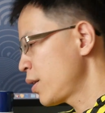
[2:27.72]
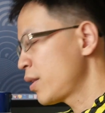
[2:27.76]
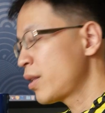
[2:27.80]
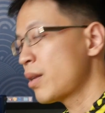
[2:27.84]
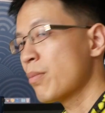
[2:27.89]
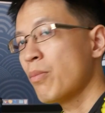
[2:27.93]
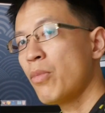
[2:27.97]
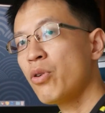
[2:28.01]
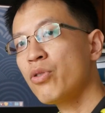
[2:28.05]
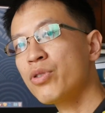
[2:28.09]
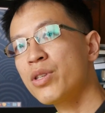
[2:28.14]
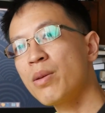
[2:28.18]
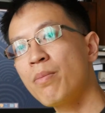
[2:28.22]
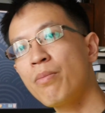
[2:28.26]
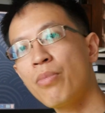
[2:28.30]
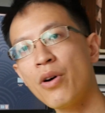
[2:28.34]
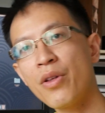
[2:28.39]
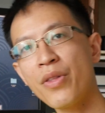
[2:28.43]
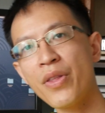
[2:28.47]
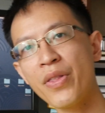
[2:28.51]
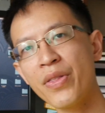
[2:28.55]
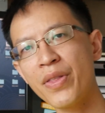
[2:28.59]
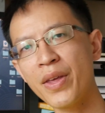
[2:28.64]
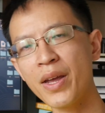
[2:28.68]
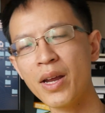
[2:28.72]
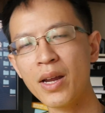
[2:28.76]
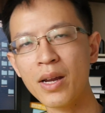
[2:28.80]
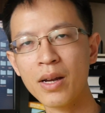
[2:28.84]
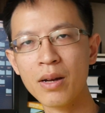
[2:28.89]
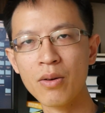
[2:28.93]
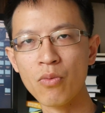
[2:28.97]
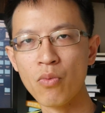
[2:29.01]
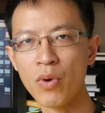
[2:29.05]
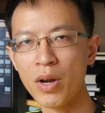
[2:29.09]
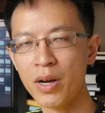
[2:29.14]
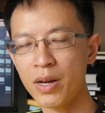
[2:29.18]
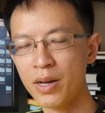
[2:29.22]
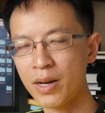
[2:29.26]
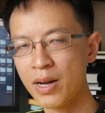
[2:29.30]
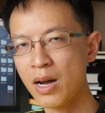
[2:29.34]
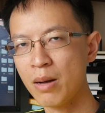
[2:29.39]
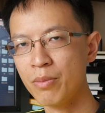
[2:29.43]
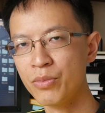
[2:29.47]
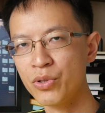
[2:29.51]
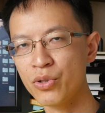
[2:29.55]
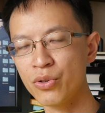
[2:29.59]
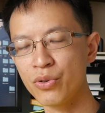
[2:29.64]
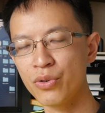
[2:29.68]
The most important thing when it
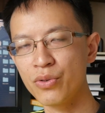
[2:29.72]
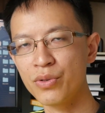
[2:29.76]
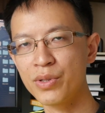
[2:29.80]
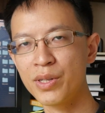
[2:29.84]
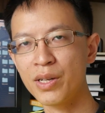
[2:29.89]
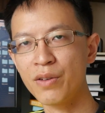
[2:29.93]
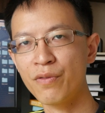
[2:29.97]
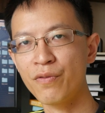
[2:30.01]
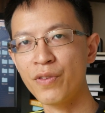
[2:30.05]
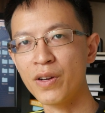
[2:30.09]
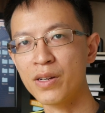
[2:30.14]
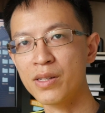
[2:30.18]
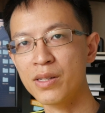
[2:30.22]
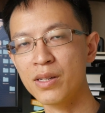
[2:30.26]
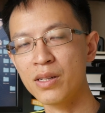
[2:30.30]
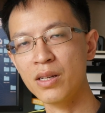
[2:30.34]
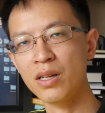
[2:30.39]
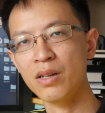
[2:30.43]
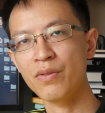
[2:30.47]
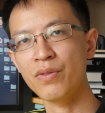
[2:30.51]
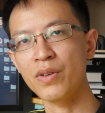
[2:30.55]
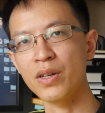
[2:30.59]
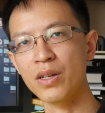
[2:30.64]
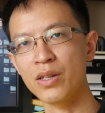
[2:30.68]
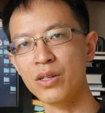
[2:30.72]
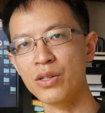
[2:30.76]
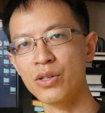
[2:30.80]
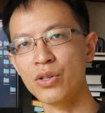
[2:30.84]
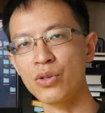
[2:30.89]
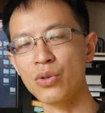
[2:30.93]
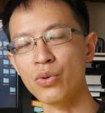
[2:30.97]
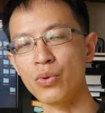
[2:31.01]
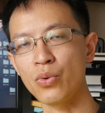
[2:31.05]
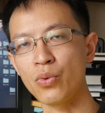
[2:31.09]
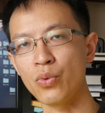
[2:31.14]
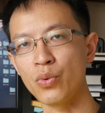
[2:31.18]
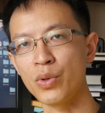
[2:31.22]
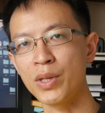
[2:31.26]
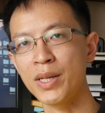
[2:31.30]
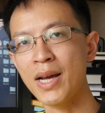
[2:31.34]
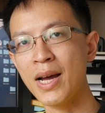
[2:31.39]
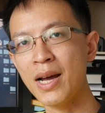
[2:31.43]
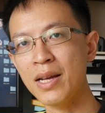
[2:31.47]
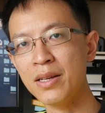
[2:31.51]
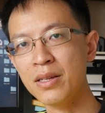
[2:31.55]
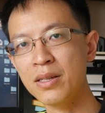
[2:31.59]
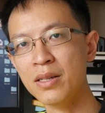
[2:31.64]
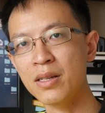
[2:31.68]
comes to using fixative is to
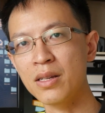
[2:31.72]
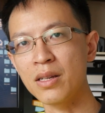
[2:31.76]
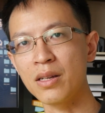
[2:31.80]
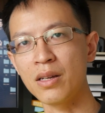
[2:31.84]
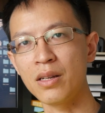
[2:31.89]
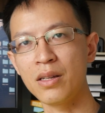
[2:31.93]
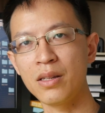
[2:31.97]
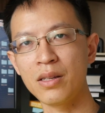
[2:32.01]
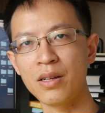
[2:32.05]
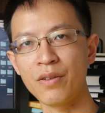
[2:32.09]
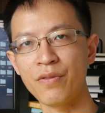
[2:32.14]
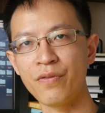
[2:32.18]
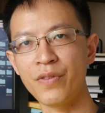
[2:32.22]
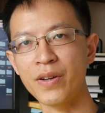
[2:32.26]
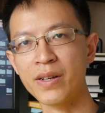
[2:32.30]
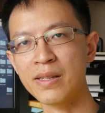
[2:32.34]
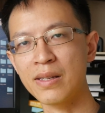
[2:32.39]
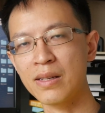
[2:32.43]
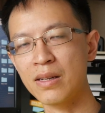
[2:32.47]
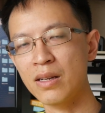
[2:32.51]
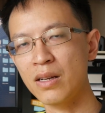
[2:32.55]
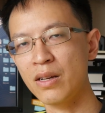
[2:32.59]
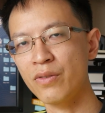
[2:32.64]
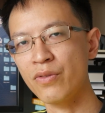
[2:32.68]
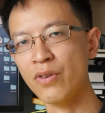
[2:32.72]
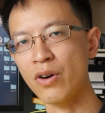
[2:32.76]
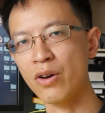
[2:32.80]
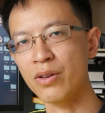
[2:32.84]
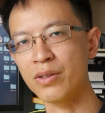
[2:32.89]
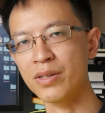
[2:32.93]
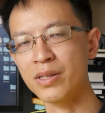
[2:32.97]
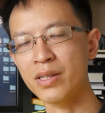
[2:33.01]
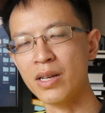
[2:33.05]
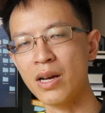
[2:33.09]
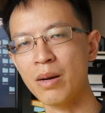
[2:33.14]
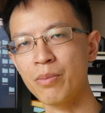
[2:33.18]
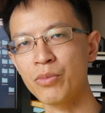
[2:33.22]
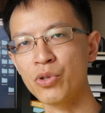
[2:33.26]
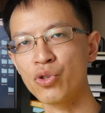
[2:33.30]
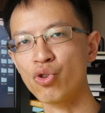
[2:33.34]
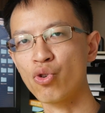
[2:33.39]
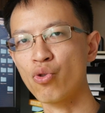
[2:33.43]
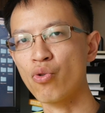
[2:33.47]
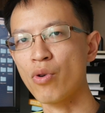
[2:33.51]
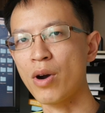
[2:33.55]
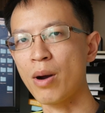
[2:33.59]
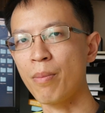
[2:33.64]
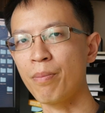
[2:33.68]
test the fixative on some
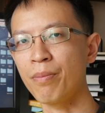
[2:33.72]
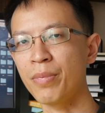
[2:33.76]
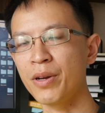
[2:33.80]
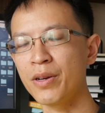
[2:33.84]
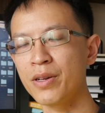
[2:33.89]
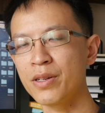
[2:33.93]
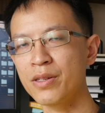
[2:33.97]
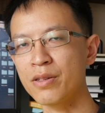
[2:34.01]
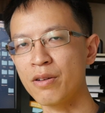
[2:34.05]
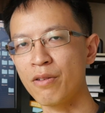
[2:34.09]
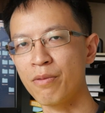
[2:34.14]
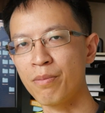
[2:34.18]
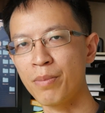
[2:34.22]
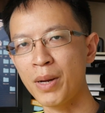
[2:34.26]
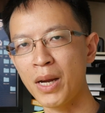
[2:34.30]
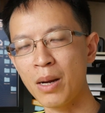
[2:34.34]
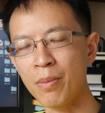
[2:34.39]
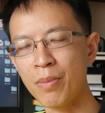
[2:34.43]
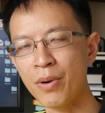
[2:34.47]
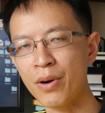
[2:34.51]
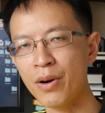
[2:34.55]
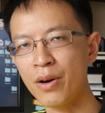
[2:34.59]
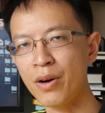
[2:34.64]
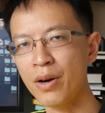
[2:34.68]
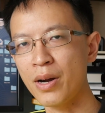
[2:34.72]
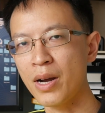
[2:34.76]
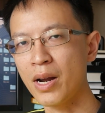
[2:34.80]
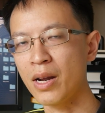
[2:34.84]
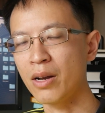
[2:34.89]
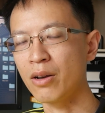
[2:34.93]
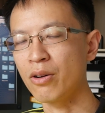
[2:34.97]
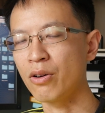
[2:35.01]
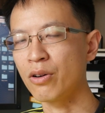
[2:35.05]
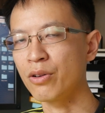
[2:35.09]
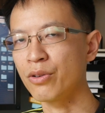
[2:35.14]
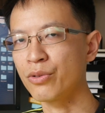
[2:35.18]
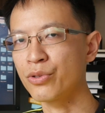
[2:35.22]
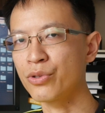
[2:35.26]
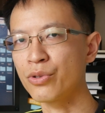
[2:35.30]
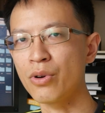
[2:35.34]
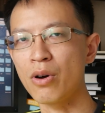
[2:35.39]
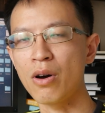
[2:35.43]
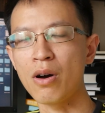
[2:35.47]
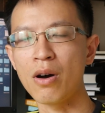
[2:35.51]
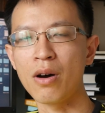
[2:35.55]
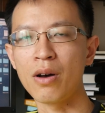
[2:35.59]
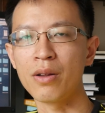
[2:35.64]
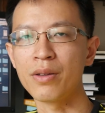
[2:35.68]
scrap piece of paper and also
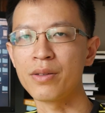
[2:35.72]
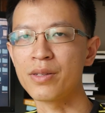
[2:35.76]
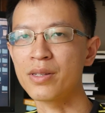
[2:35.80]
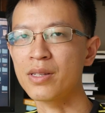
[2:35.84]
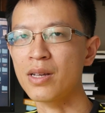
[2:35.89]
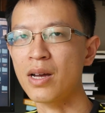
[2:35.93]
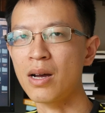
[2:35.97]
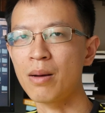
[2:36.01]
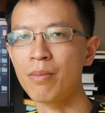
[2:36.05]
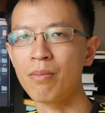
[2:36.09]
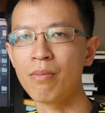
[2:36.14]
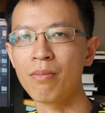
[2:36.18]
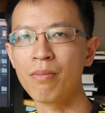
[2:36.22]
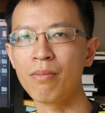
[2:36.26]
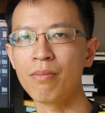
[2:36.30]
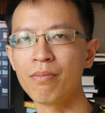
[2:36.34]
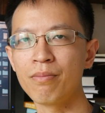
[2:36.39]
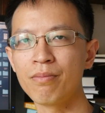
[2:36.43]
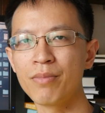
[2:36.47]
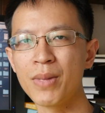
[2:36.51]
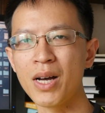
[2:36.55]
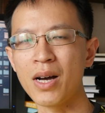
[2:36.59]
on some